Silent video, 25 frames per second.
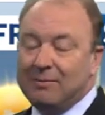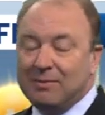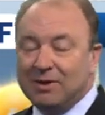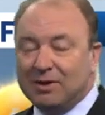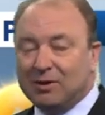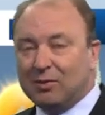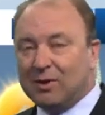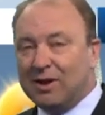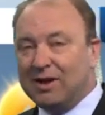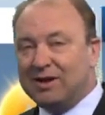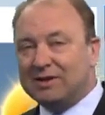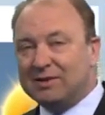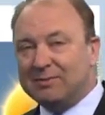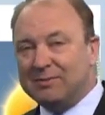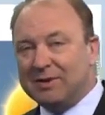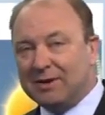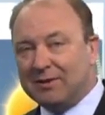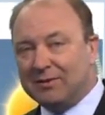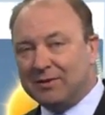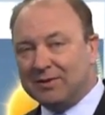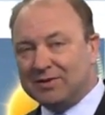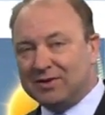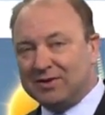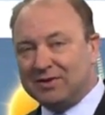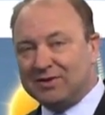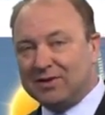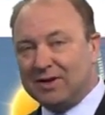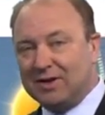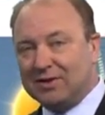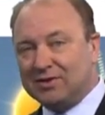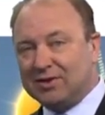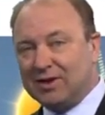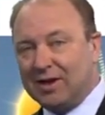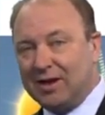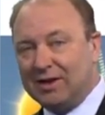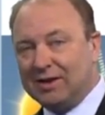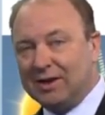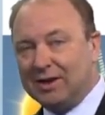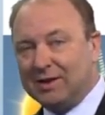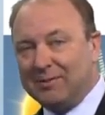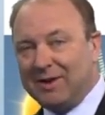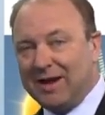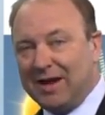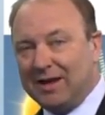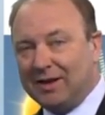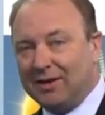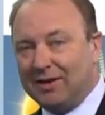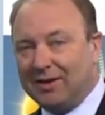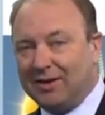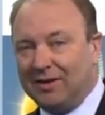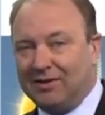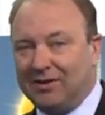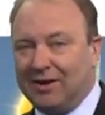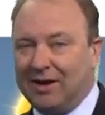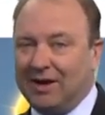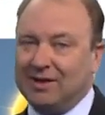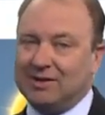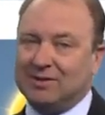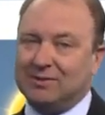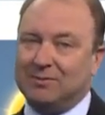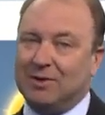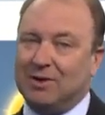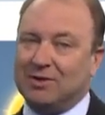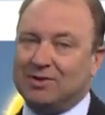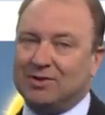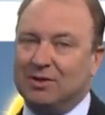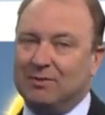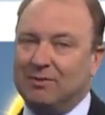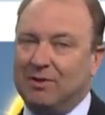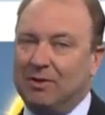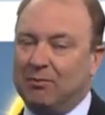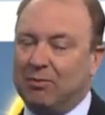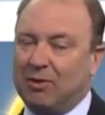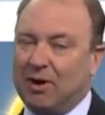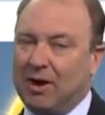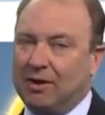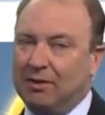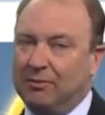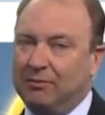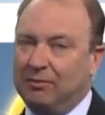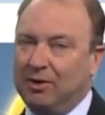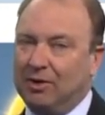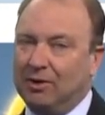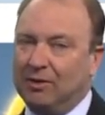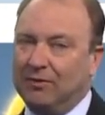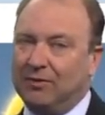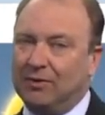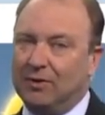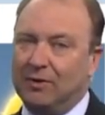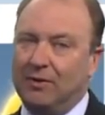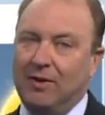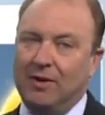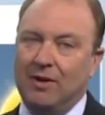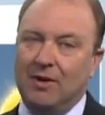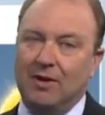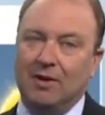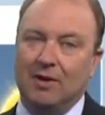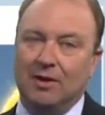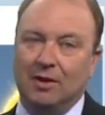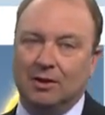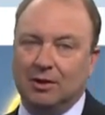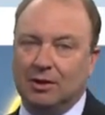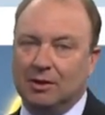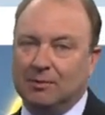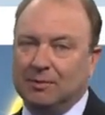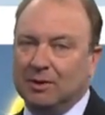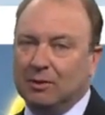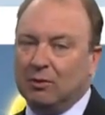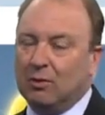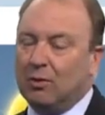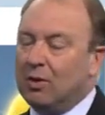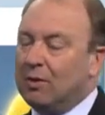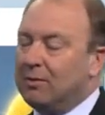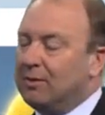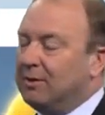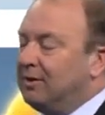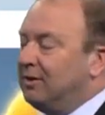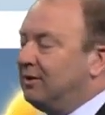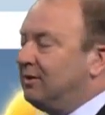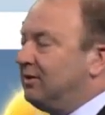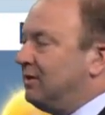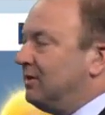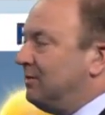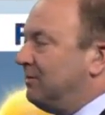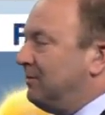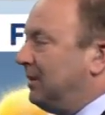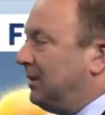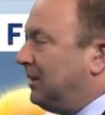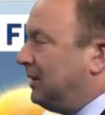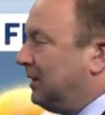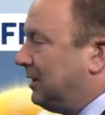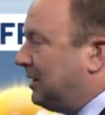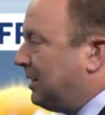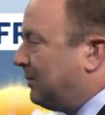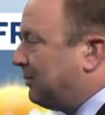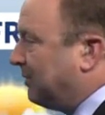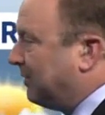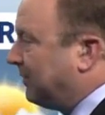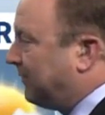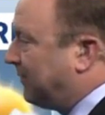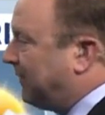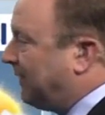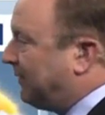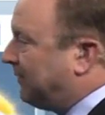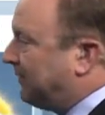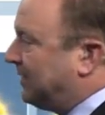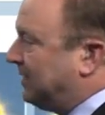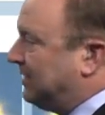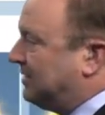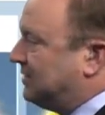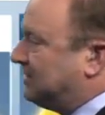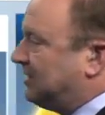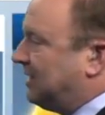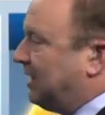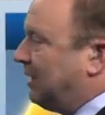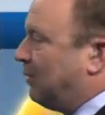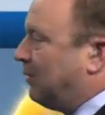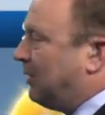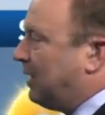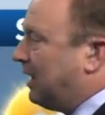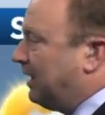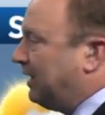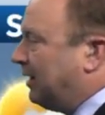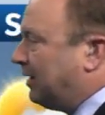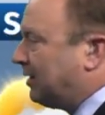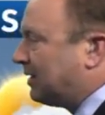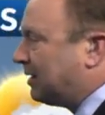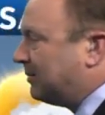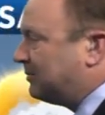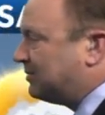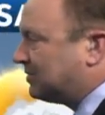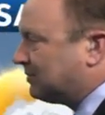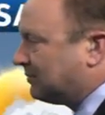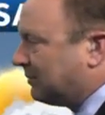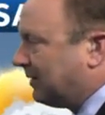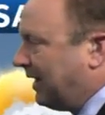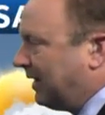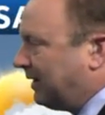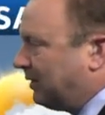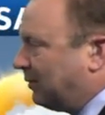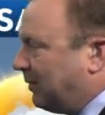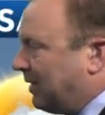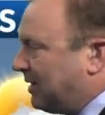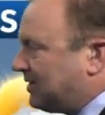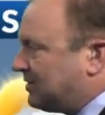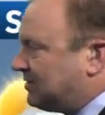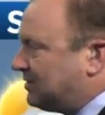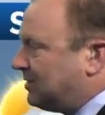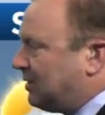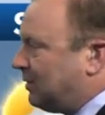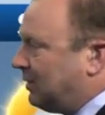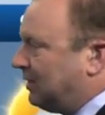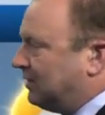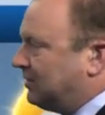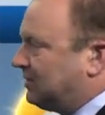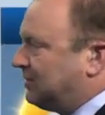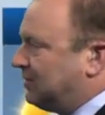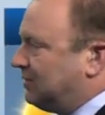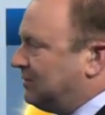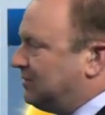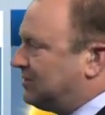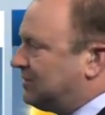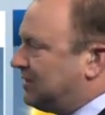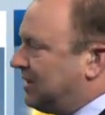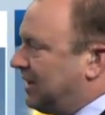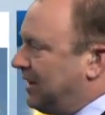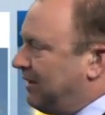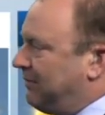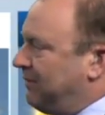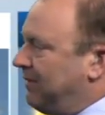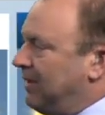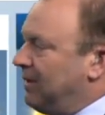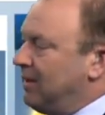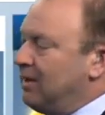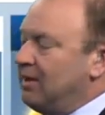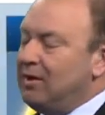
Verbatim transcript: In between some intervals of sunshine, not a bad looking day. Tomorrow's going to be bright and beautiful, a little bit warmer into the middle and upper 50s statewide. Here comes the rain and wet snow on Tuesday.